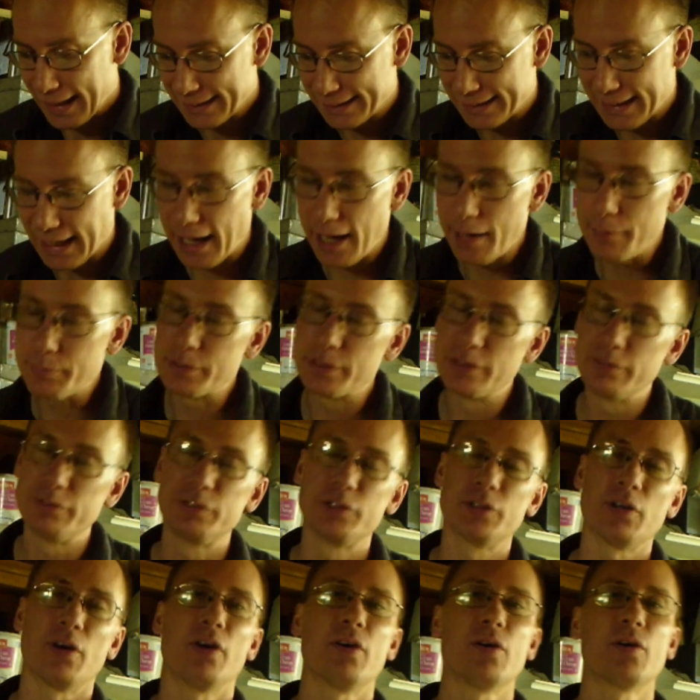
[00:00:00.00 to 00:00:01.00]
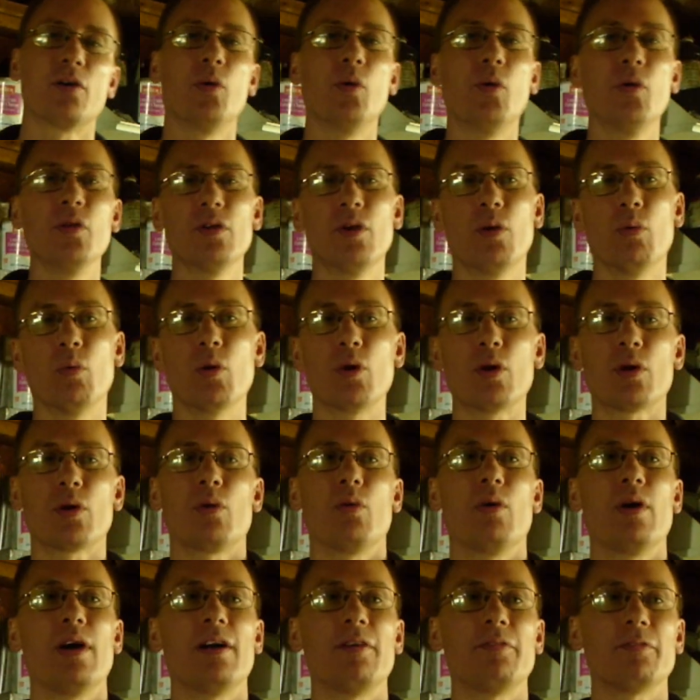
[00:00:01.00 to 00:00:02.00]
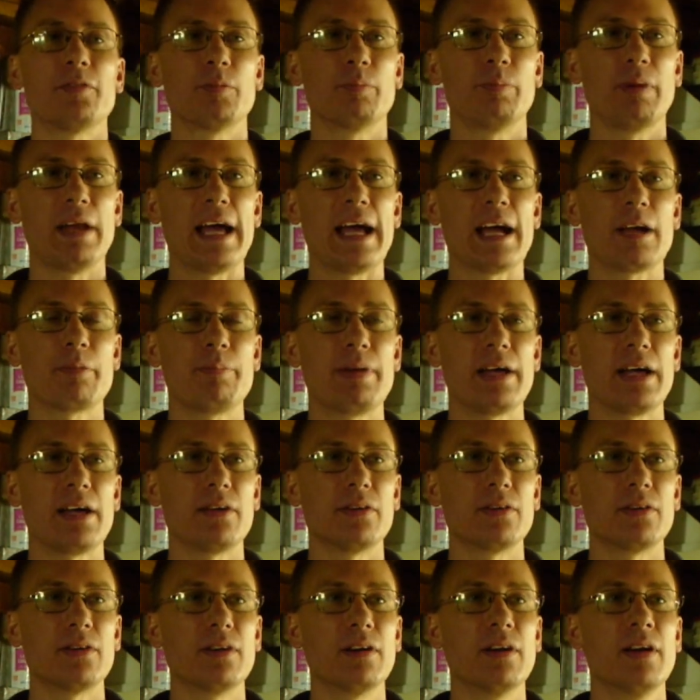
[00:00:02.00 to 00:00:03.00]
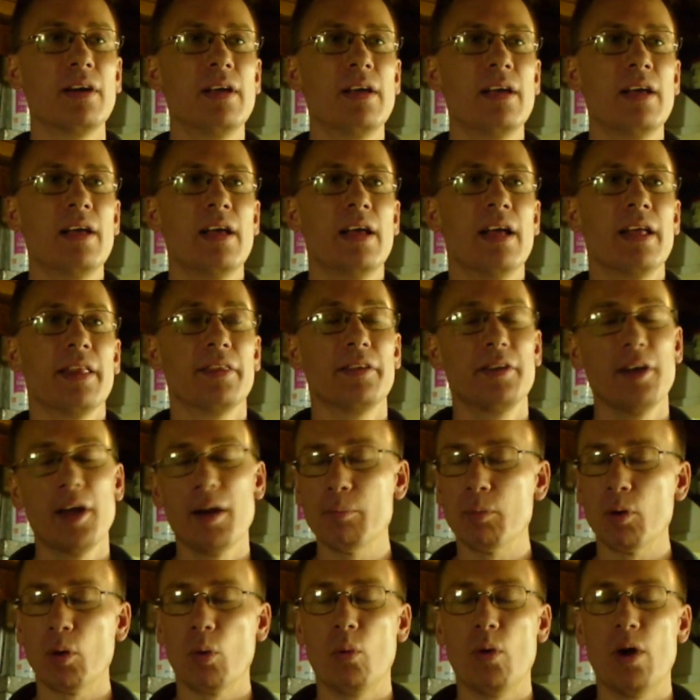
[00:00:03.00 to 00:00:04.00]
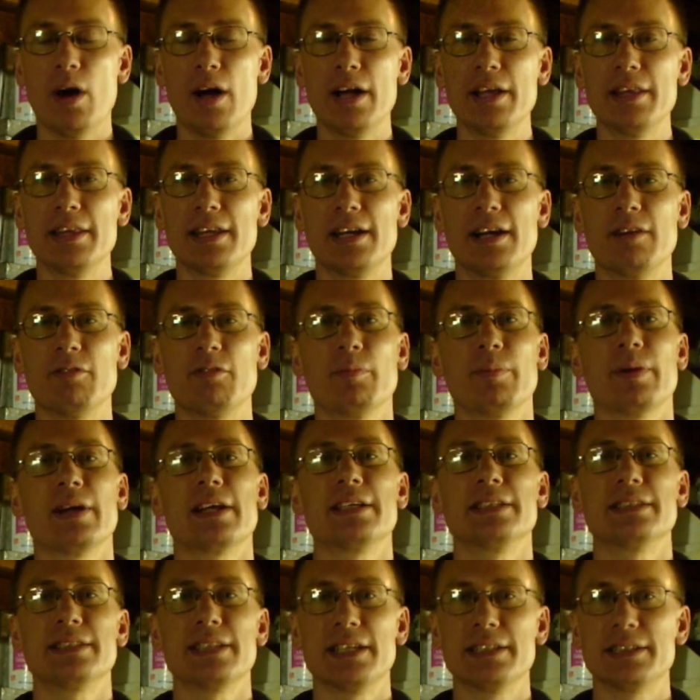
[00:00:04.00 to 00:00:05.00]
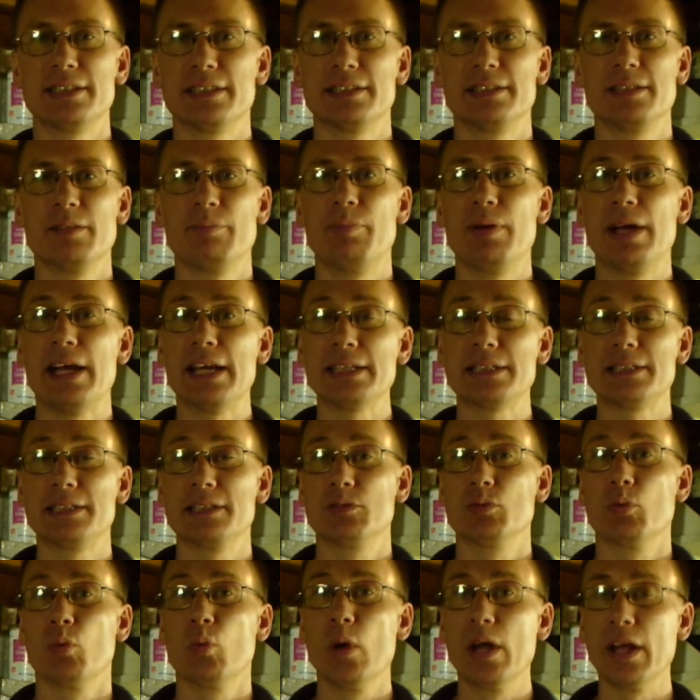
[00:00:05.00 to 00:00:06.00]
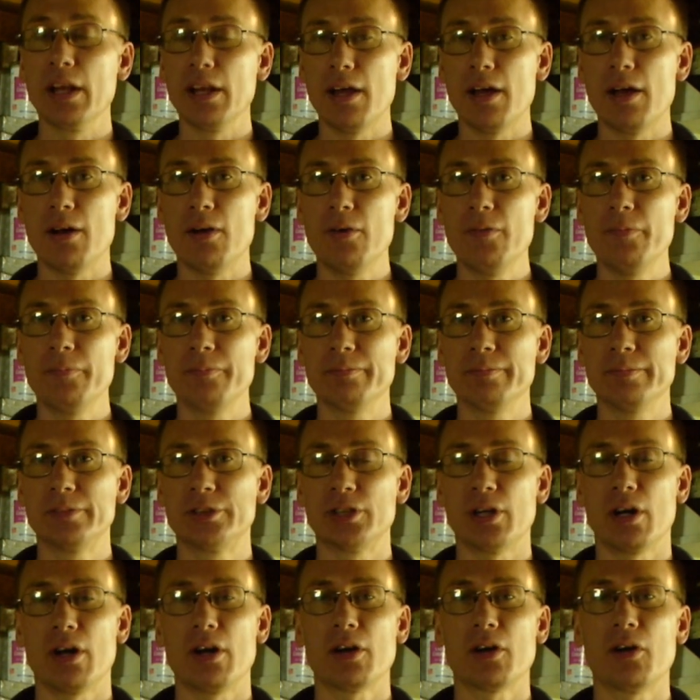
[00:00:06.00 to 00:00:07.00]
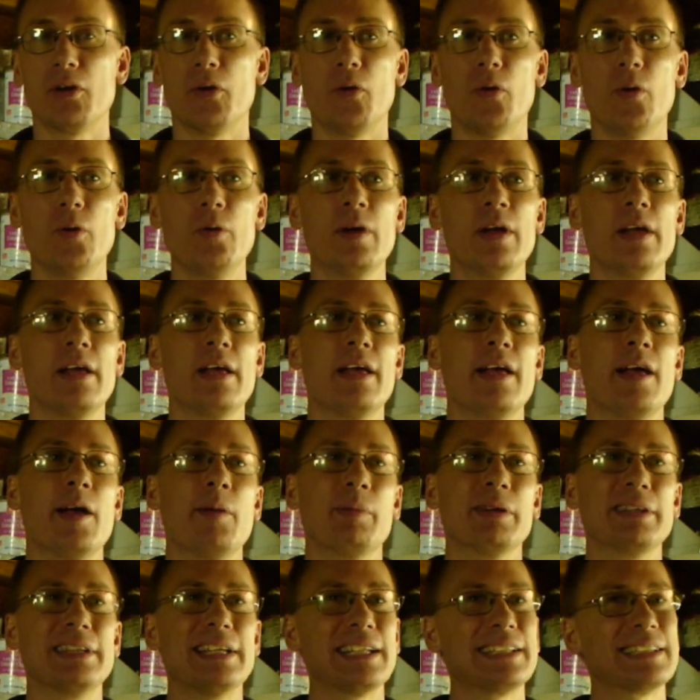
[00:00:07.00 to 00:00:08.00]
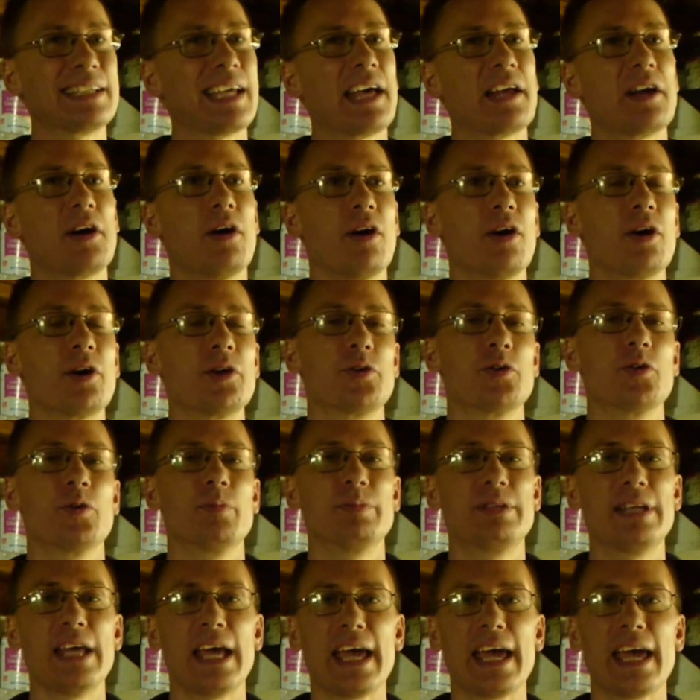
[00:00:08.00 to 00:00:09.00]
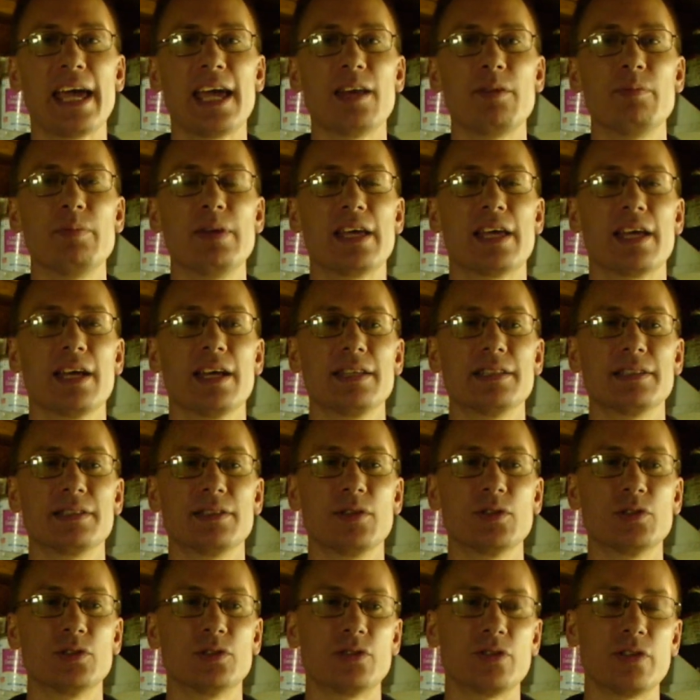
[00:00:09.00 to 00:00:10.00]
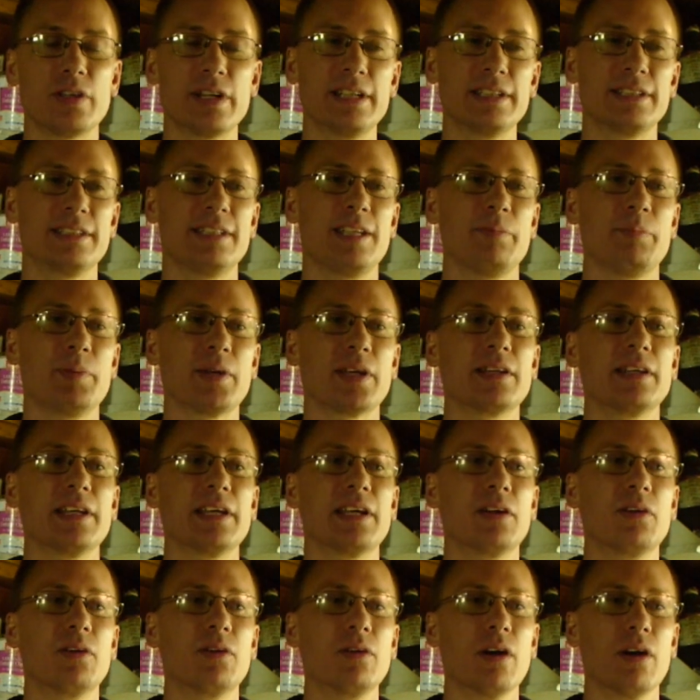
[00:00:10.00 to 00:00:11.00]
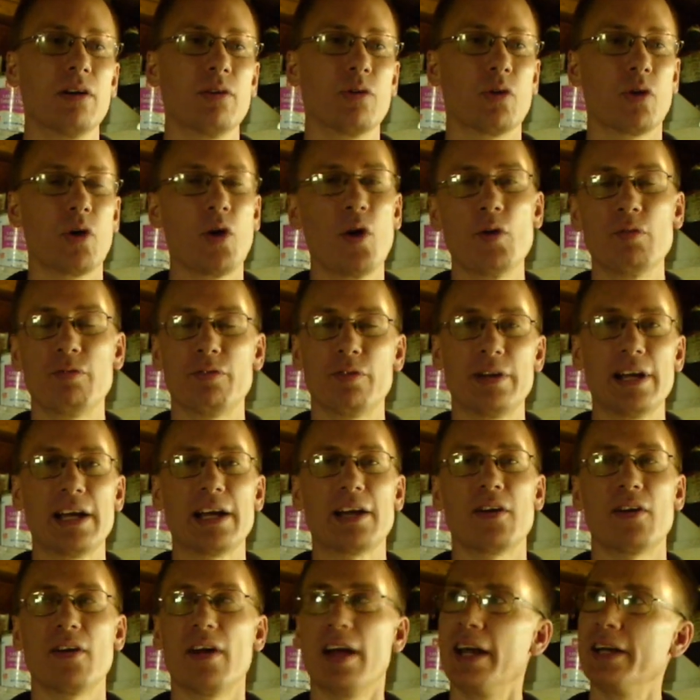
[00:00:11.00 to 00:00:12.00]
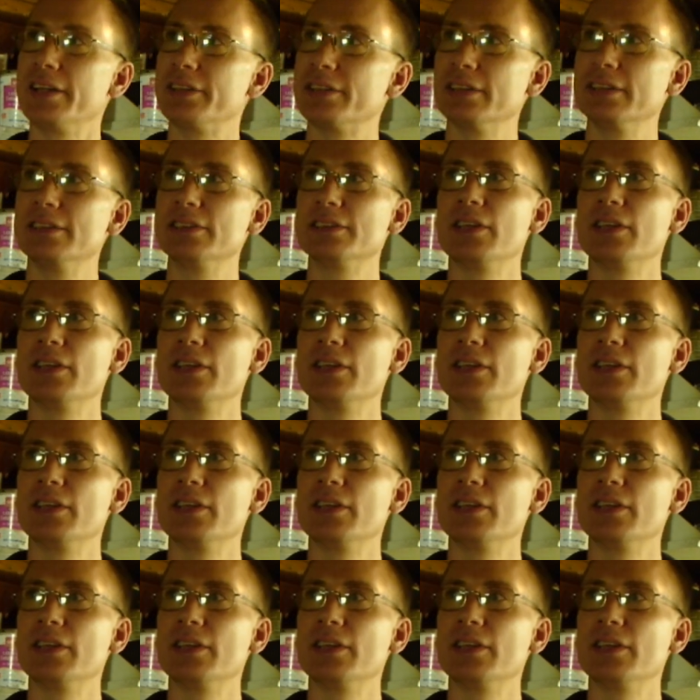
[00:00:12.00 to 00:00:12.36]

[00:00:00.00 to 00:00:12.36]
Types of charcoal that work well for black powder, the number one that everybody says is the best is willow charcoal, but that's kind of hard to obtain because those trees typically grow for decoration.